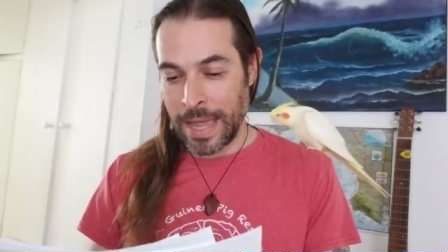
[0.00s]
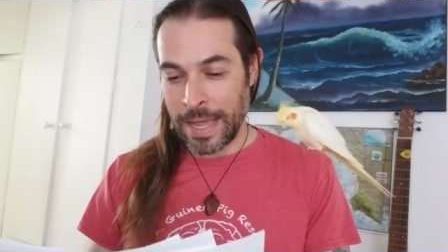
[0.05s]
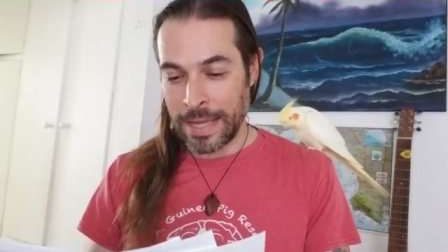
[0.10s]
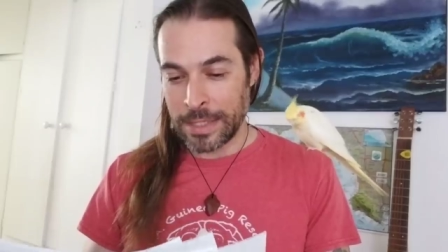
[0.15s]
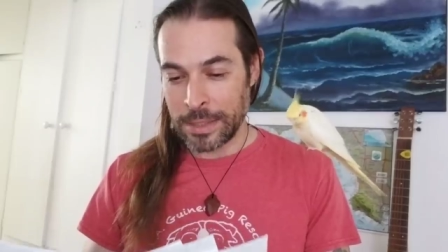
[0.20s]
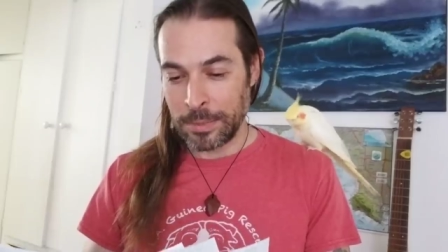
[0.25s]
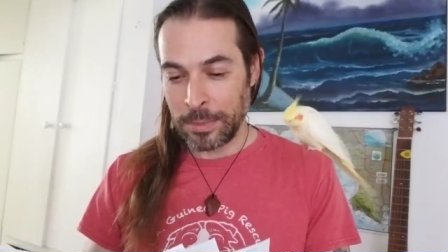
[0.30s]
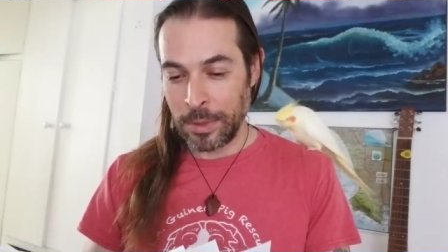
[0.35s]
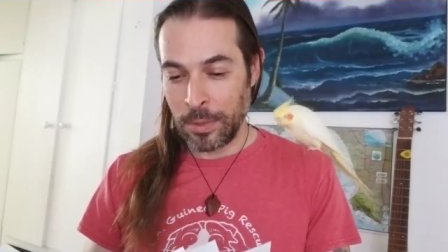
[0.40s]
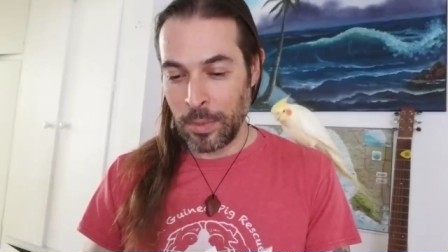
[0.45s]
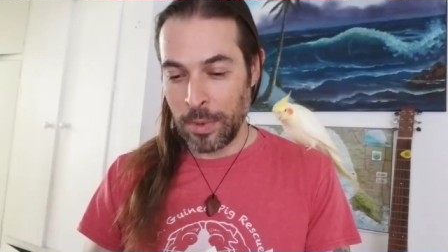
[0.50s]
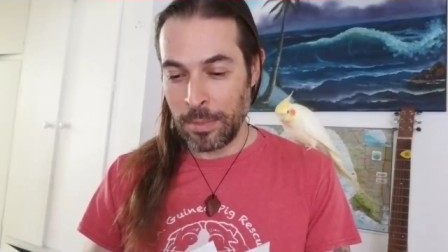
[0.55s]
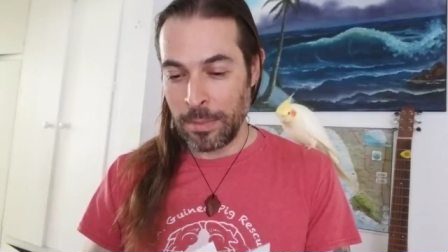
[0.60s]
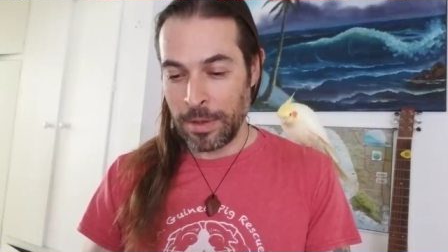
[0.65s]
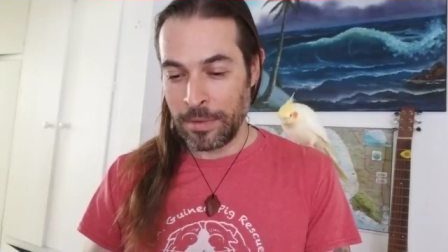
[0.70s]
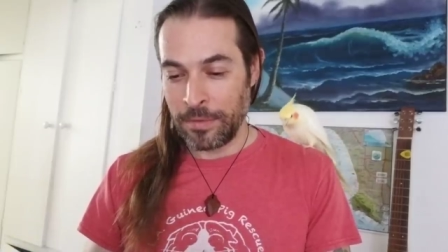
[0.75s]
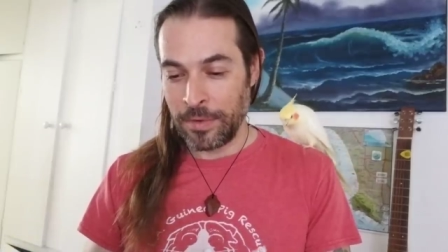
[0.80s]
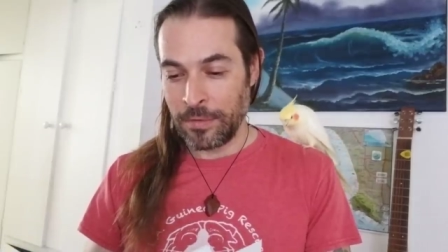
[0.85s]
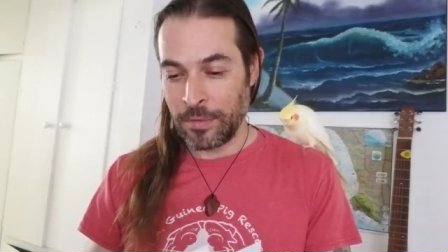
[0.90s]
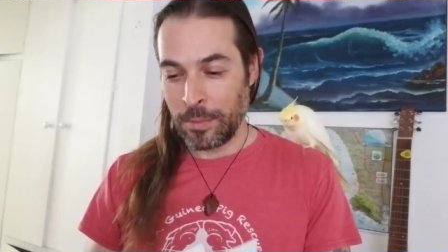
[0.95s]
asked me what
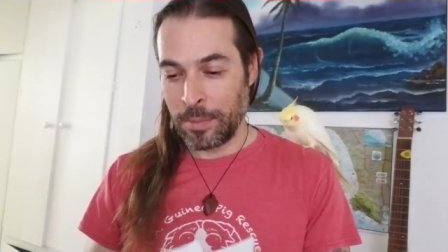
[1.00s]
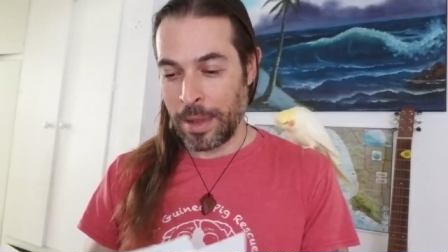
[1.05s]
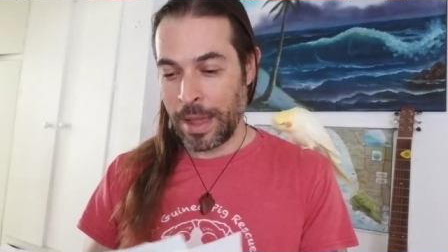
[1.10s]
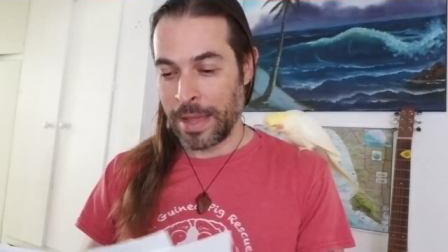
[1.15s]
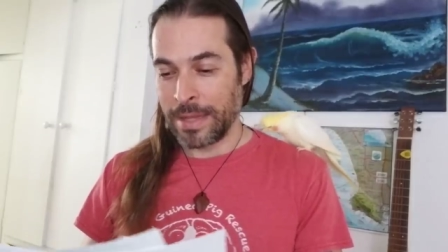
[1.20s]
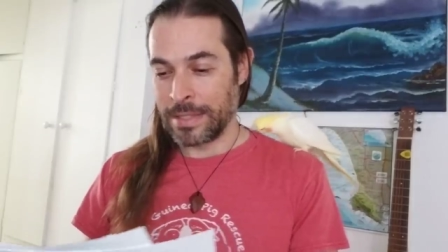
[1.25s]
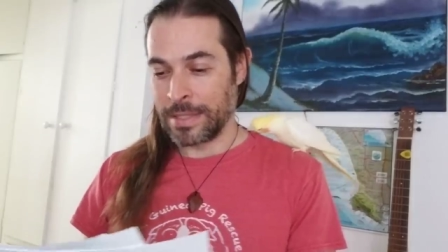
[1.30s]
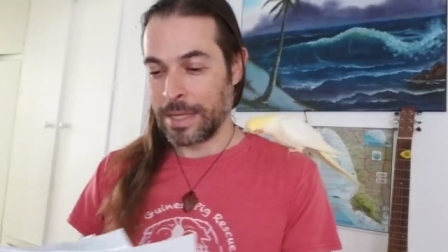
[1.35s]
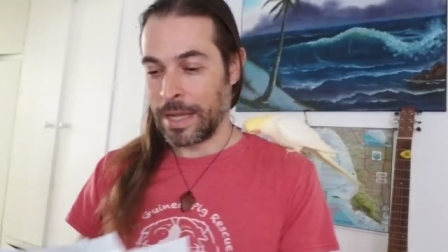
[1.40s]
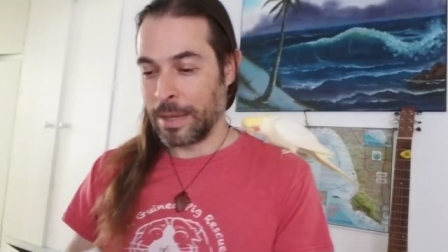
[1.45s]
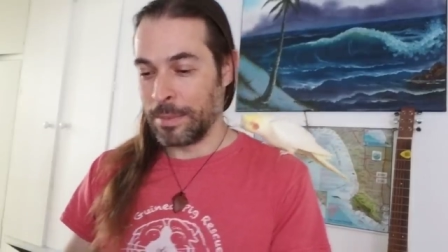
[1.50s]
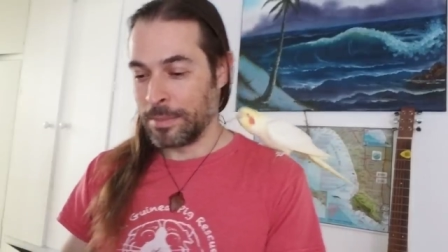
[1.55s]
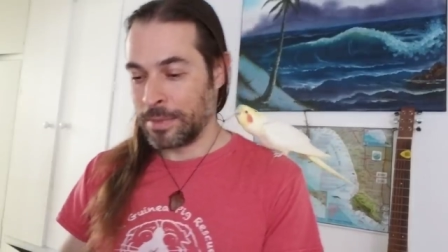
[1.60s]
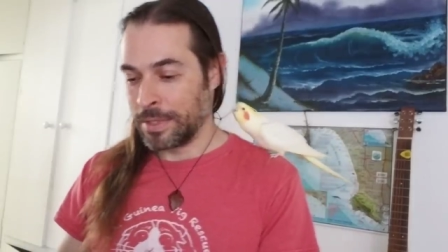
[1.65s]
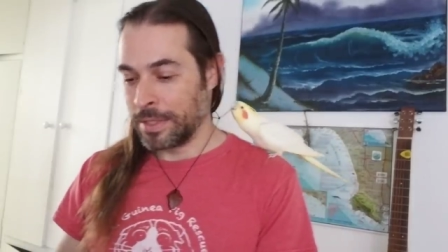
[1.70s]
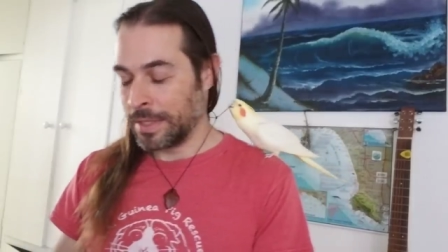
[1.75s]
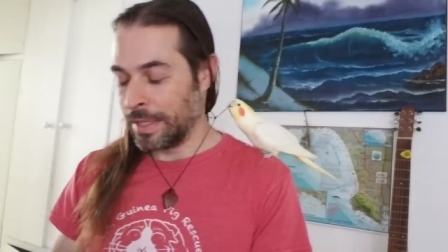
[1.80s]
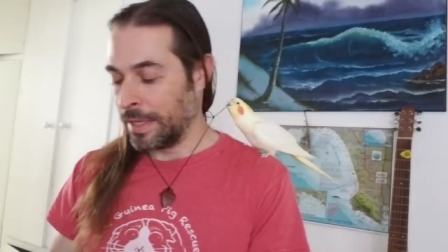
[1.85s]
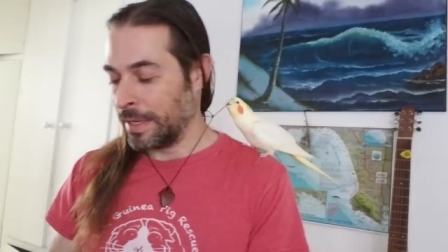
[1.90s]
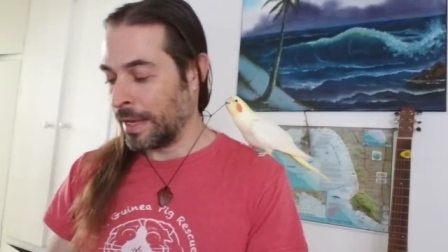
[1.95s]
my favorite
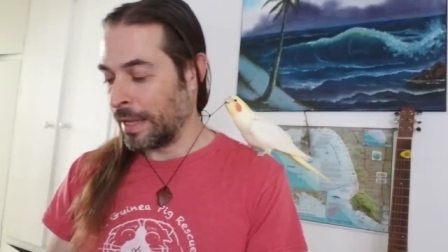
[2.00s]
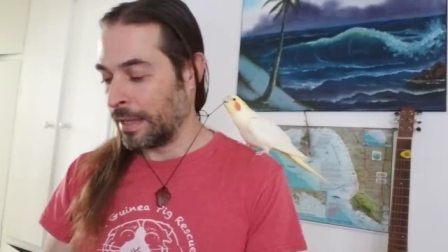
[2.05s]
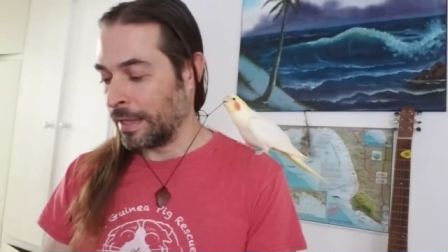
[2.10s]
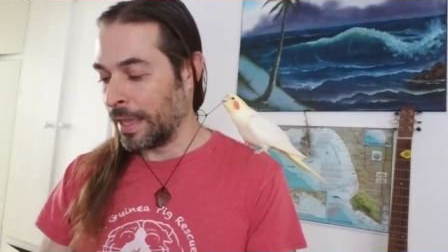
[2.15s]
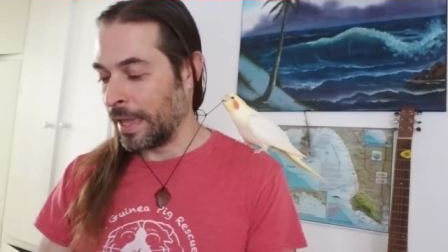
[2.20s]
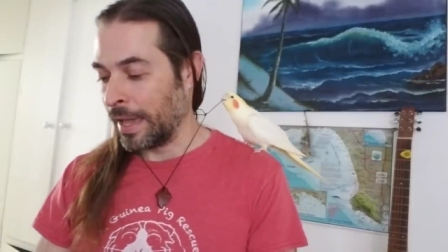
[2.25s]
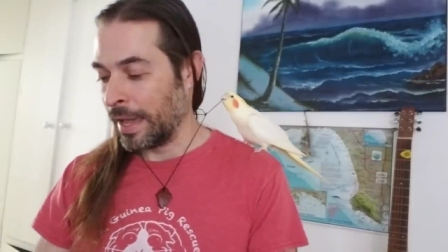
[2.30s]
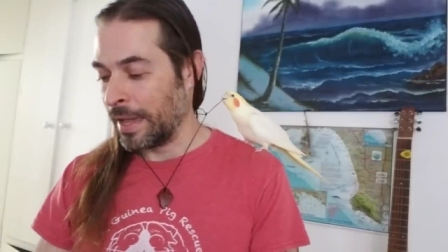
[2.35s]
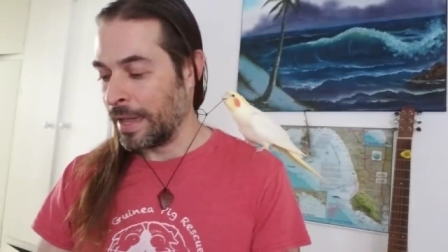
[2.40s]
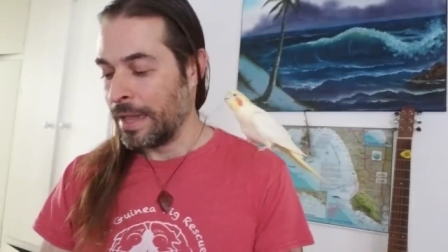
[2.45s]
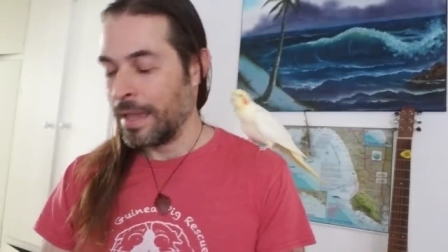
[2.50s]
pastimes in LA.